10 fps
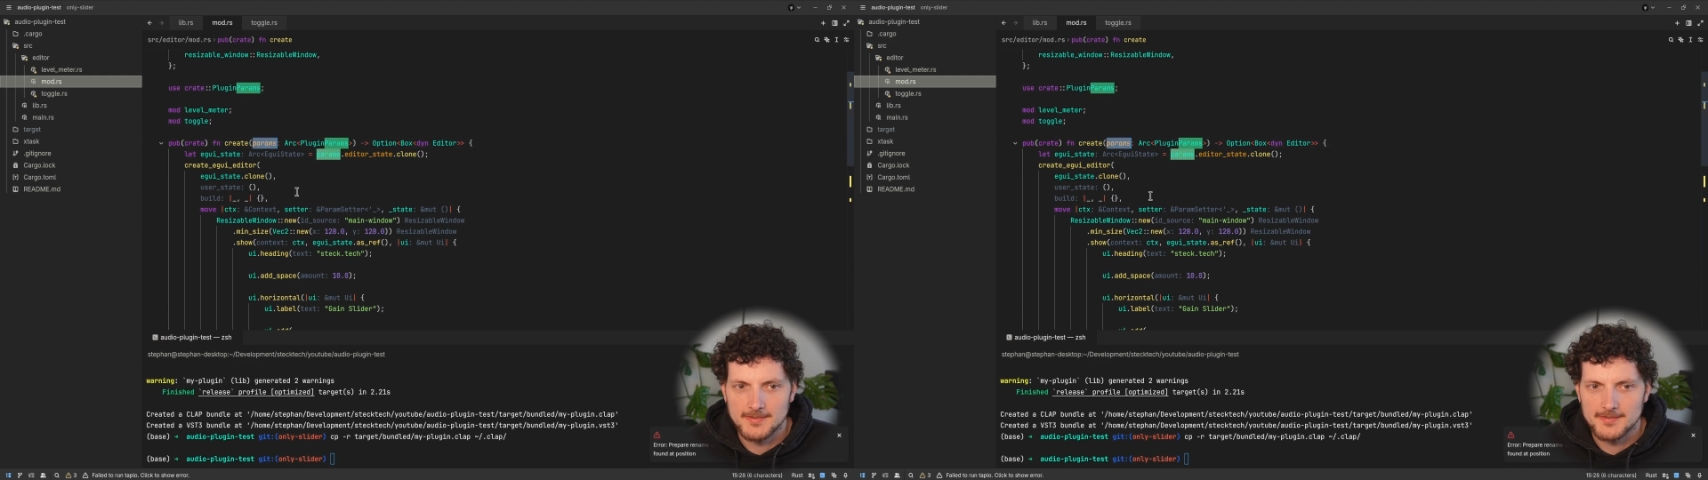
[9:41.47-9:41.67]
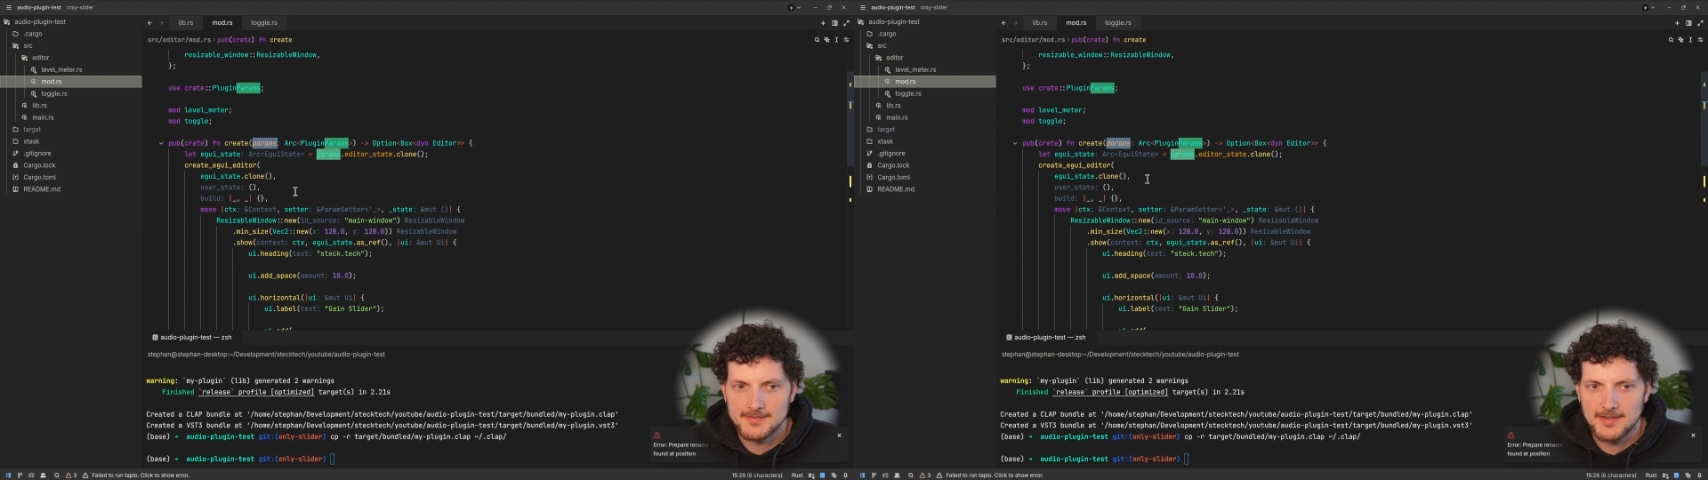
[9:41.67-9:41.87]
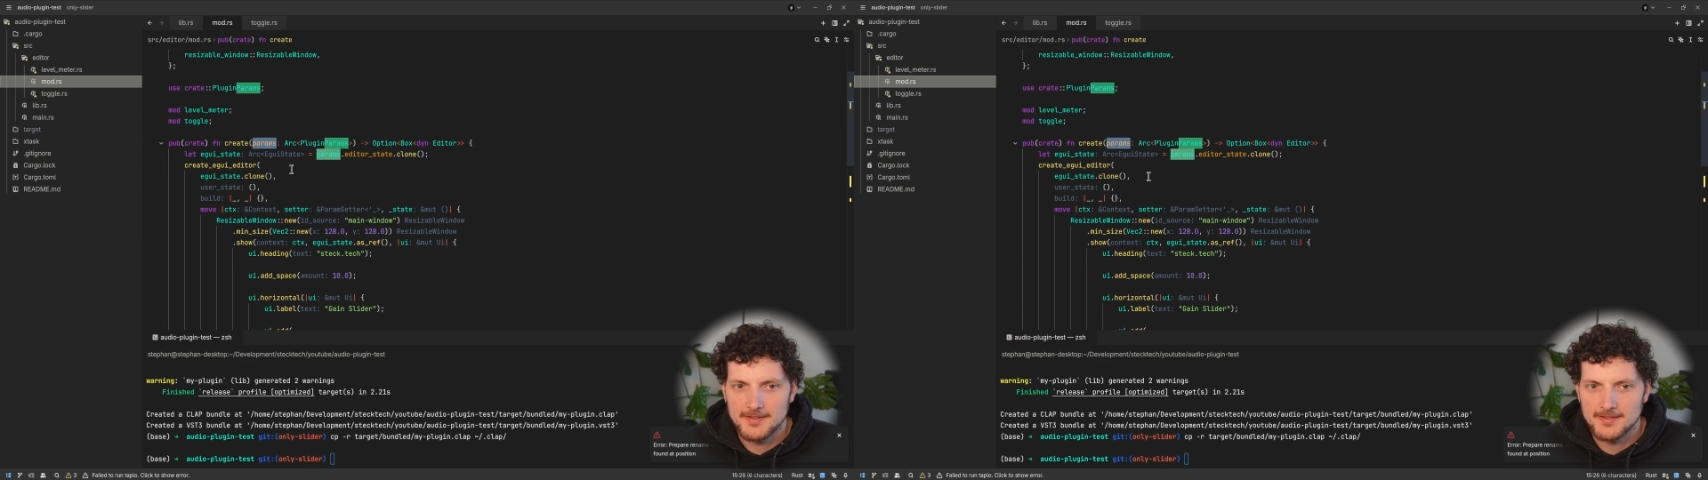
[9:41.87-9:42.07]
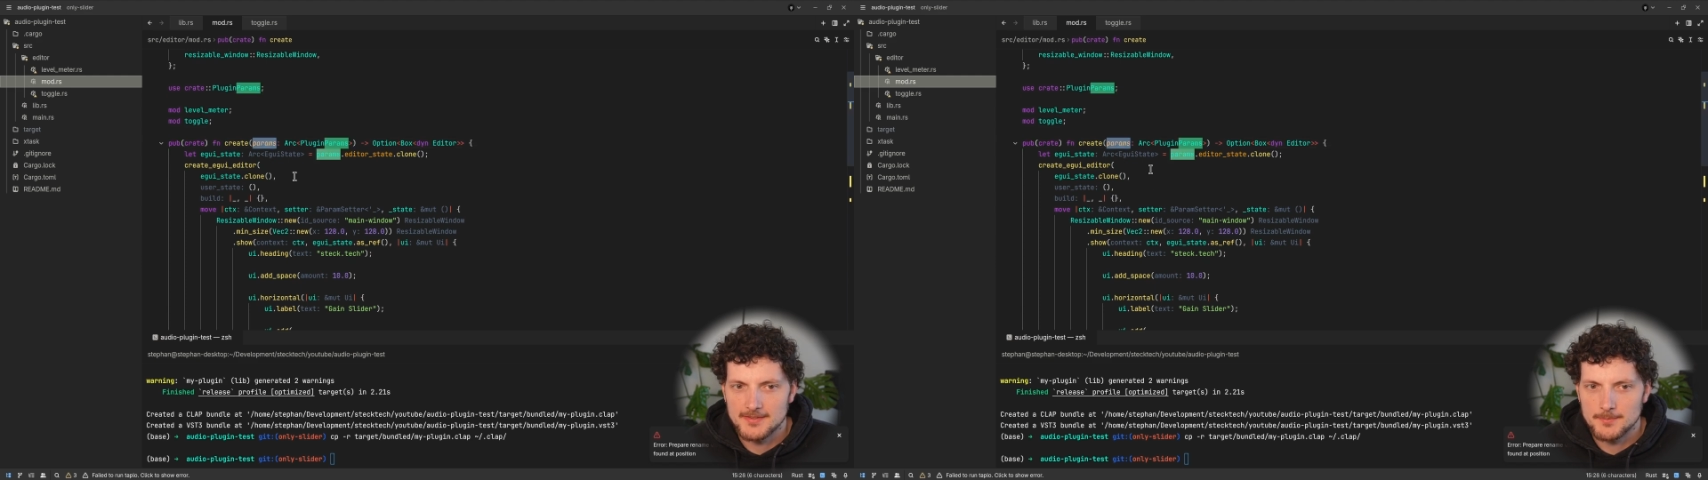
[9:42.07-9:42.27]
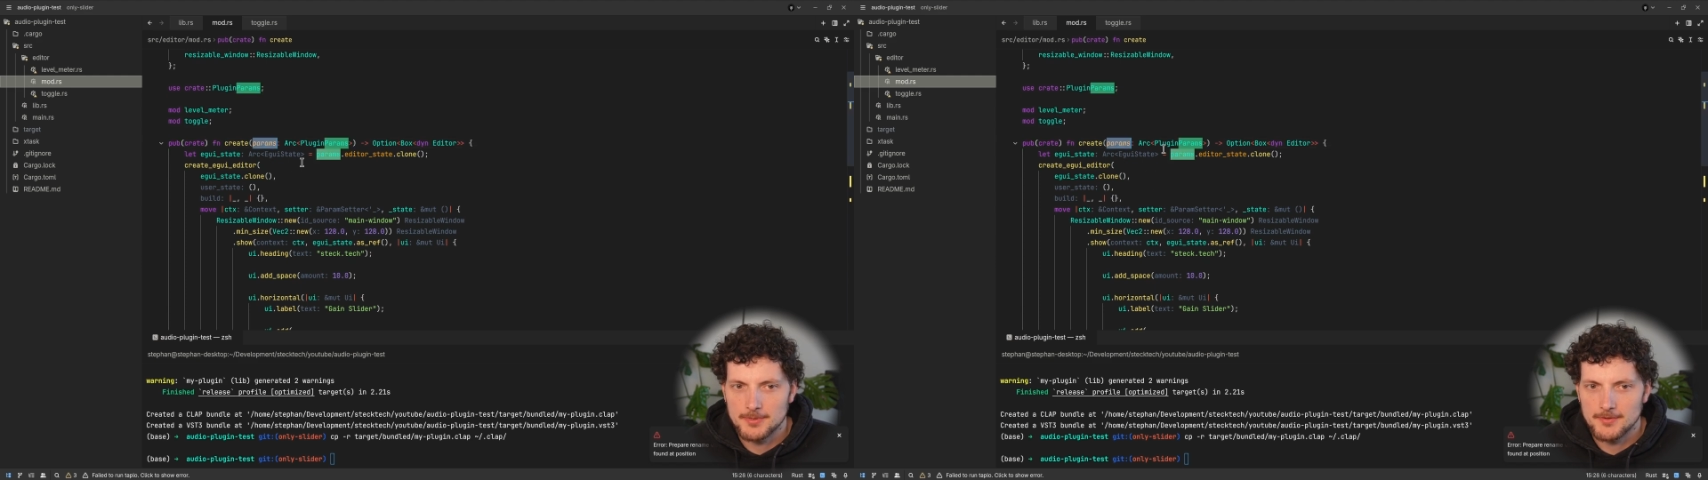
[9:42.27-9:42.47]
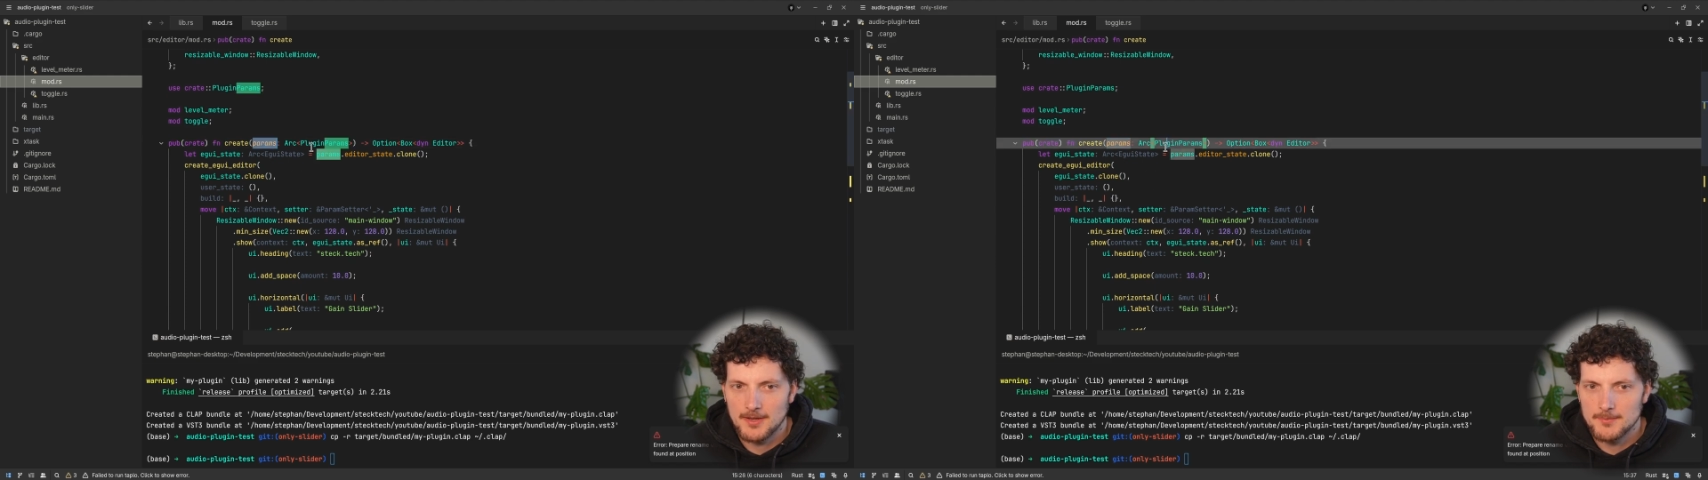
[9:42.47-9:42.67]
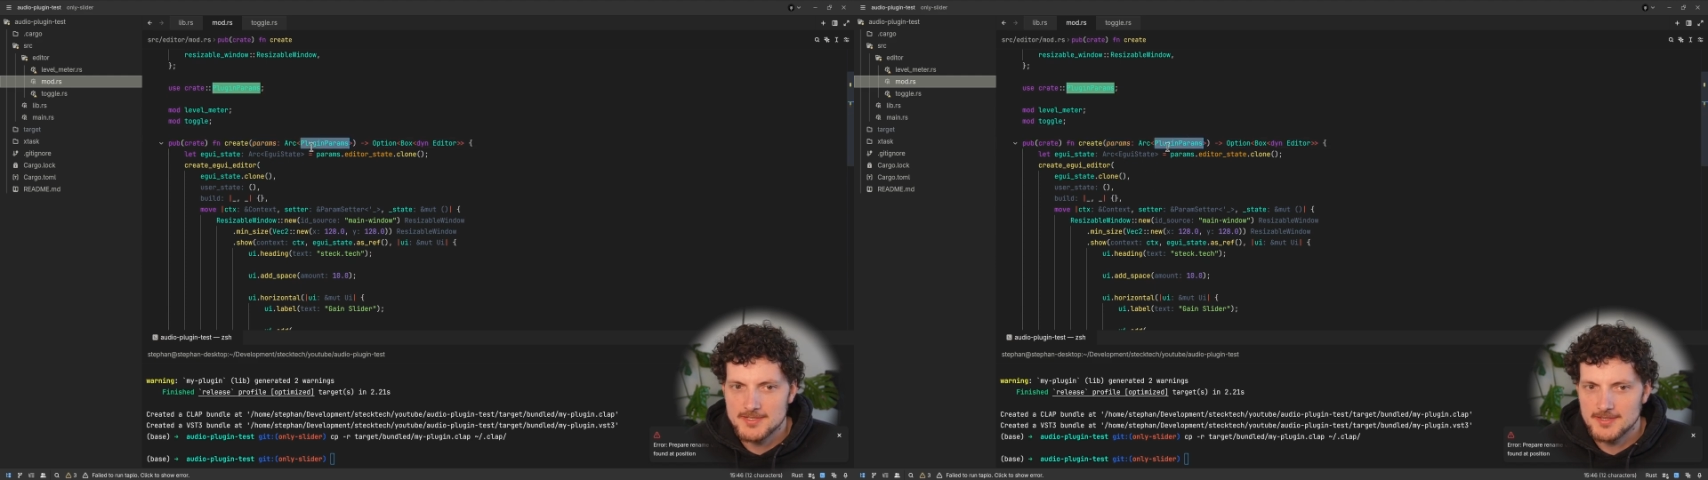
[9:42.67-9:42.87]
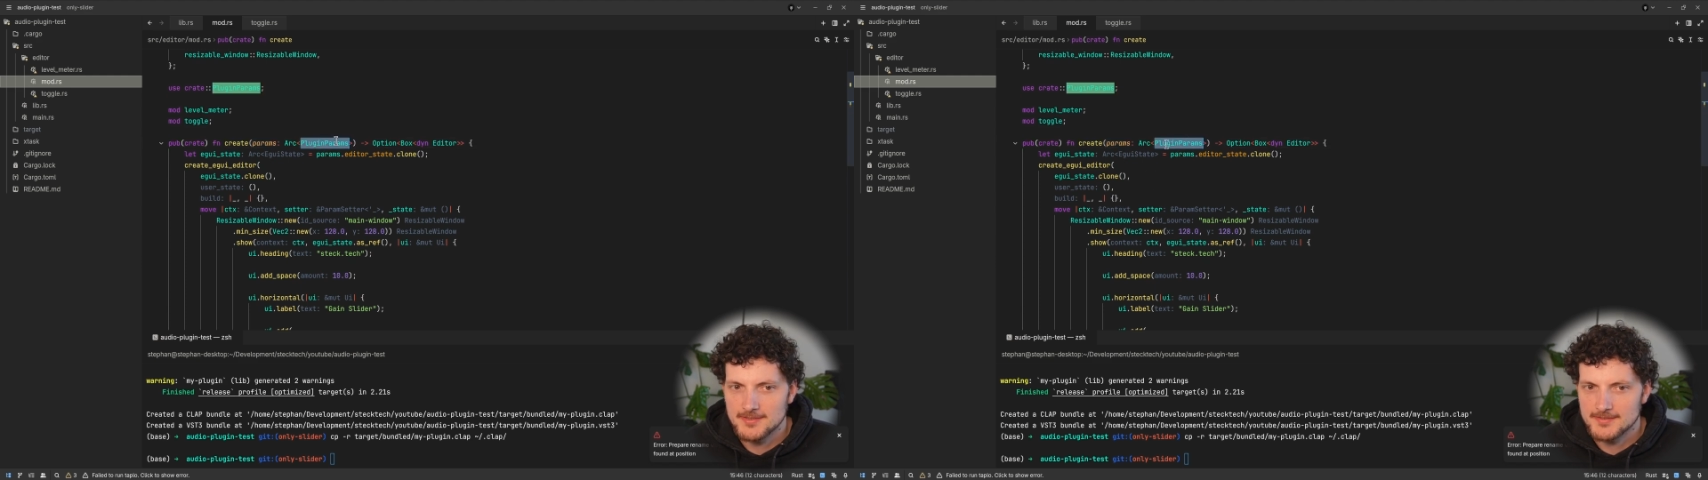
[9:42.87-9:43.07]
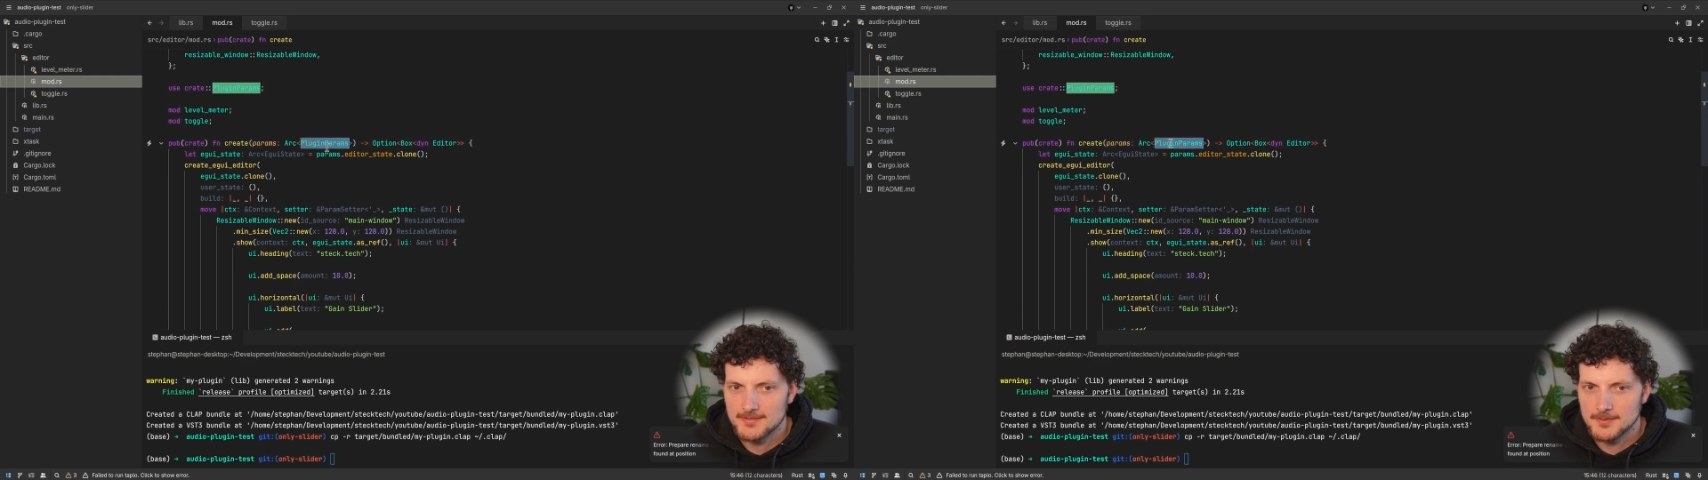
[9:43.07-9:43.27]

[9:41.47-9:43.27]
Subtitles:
is adding the parameters,